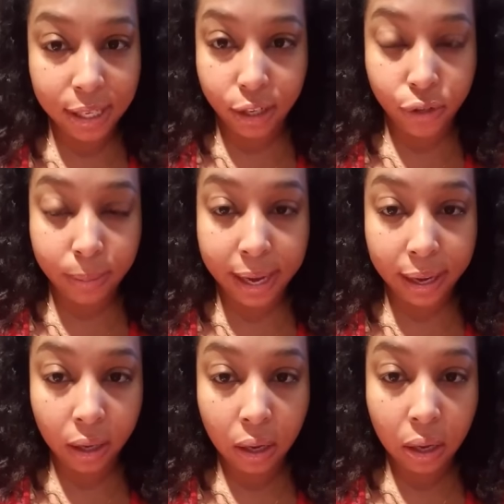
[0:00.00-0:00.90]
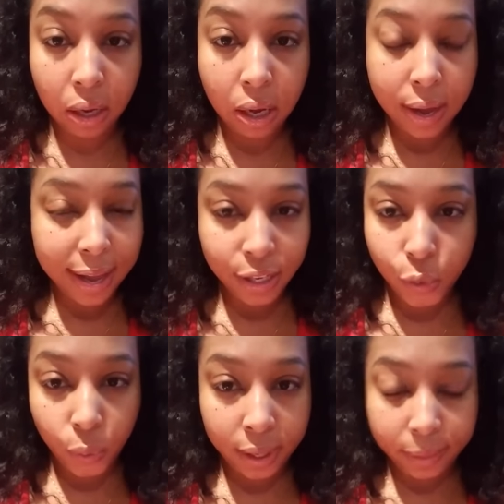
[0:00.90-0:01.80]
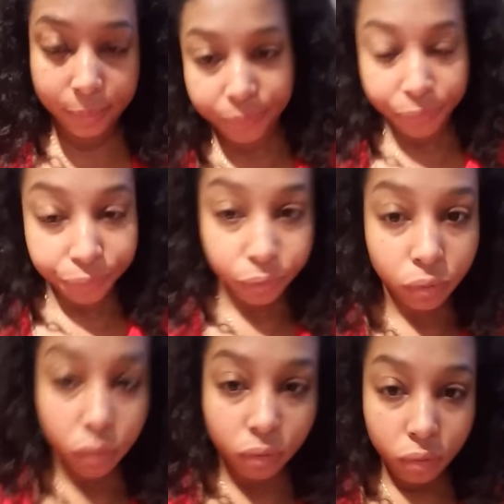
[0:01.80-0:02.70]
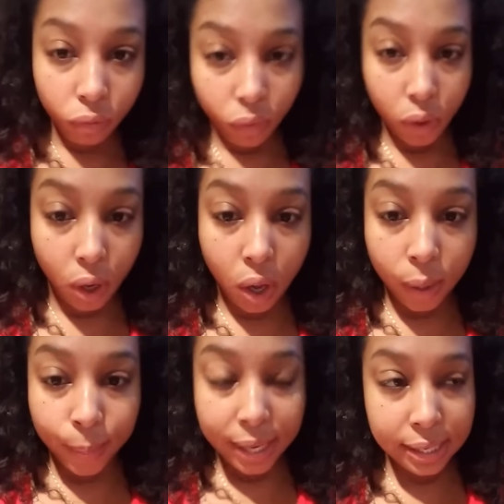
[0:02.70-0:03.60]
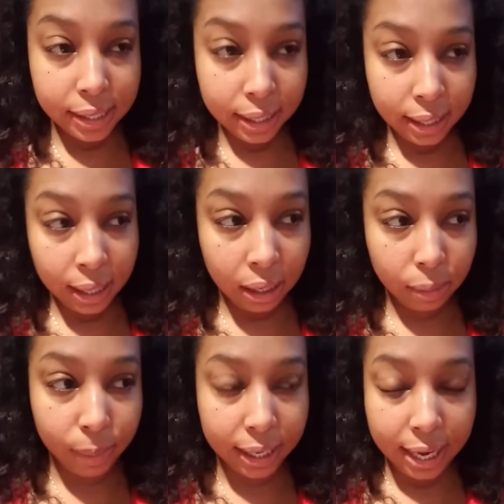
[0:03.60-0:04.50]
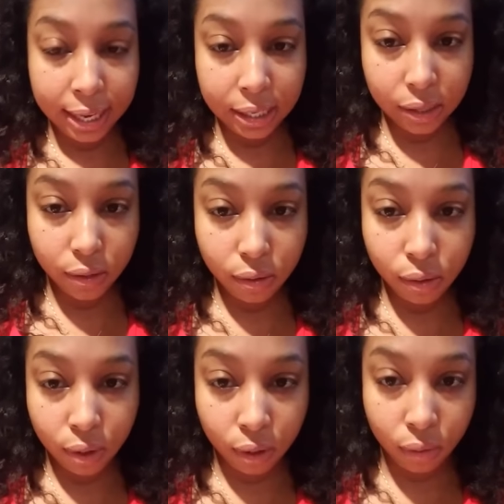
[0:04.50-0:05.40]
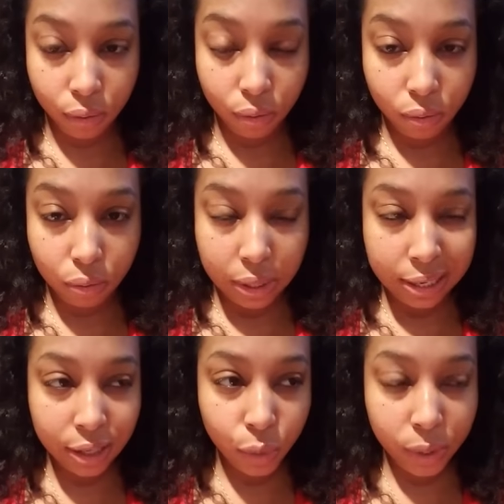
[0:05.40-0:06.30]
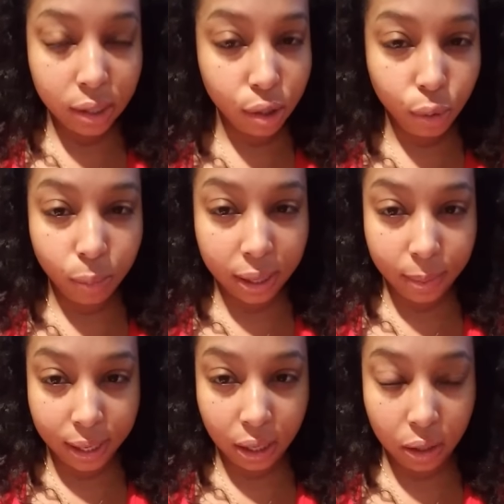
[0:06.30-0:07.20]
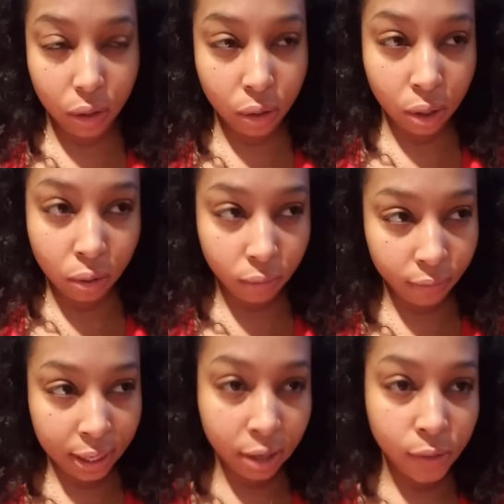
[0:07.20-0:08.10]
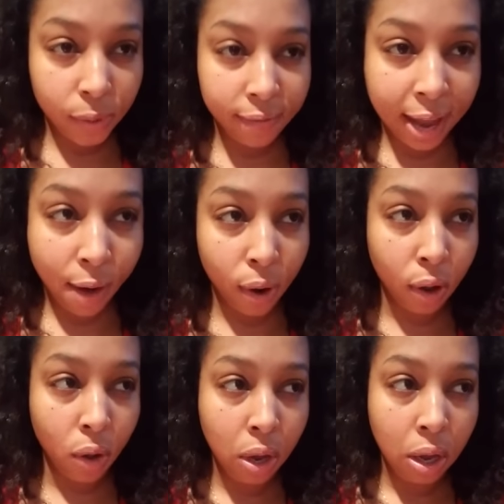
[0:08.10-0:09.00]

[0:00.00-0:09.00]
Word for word: children back. I just wouldn't. Um, basically, my case, you know, it just went too public. You know, videos went viral